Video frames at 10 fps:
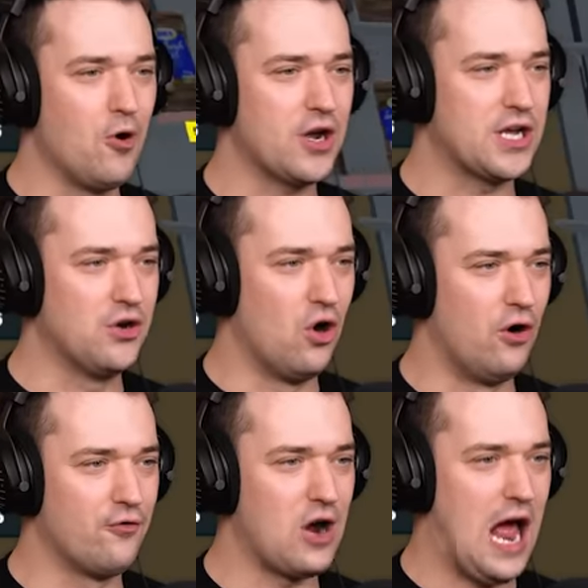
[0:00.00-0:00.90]
working
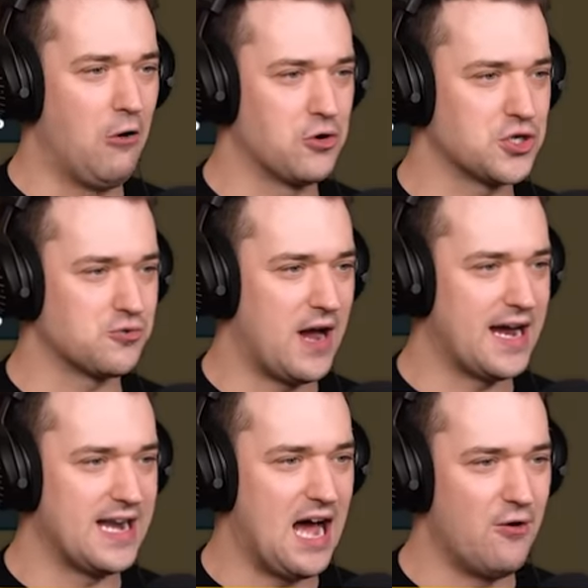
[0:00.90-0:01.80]
over hours
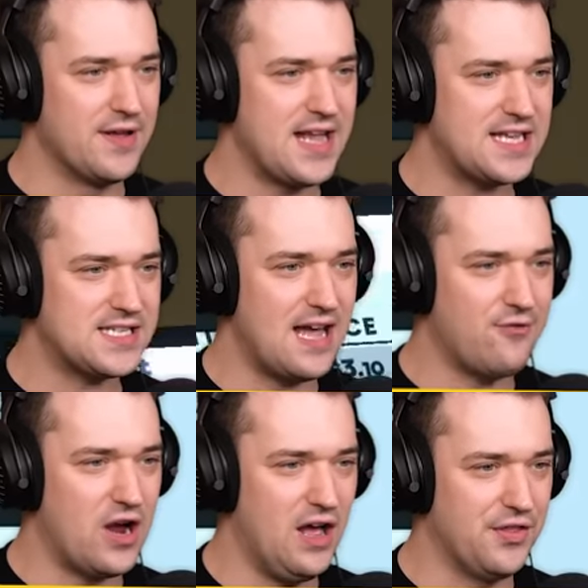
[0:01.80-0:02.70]
right now, and that's
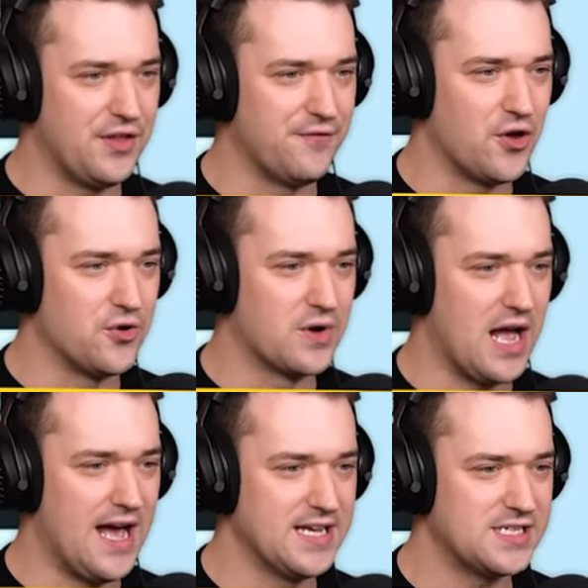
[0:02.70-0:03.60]
never healthy for you
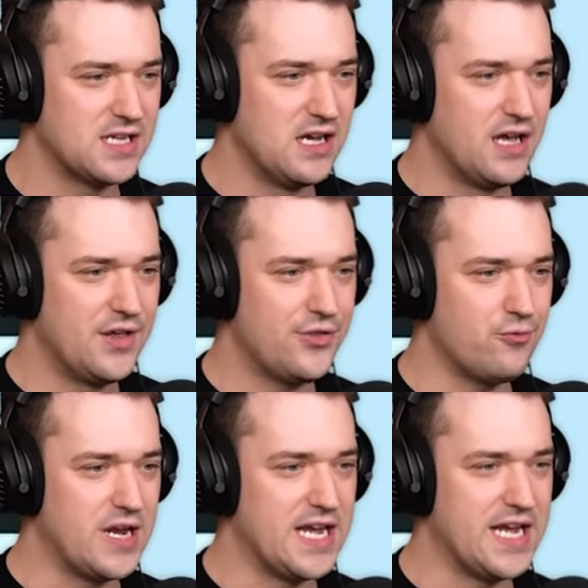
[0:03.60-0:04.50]
guys.
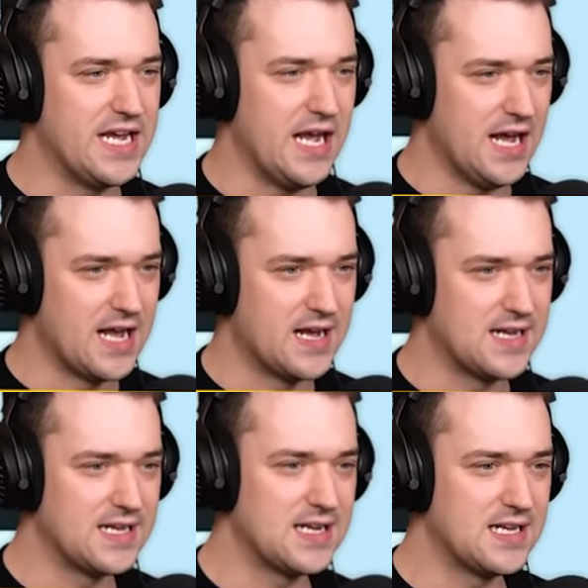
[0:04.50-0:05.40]

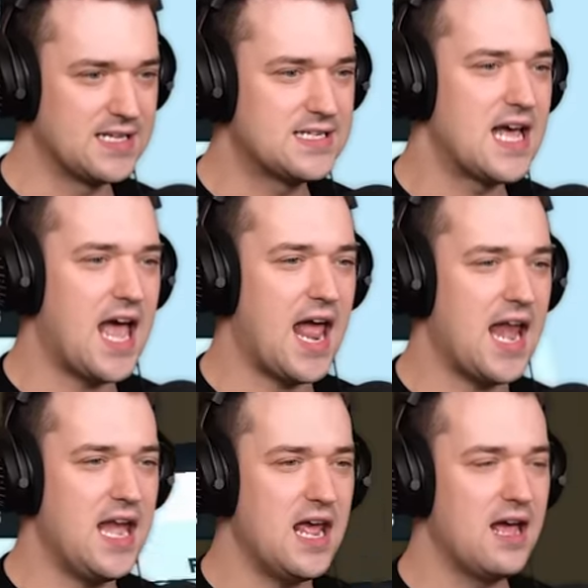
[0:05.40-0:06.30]

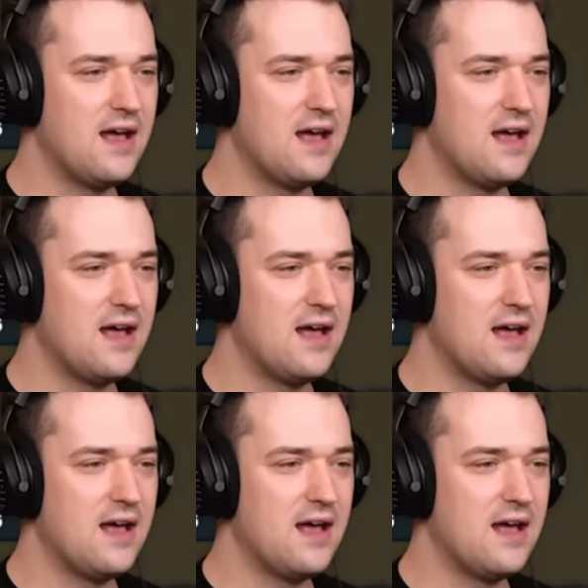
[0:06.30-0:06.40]
3:10.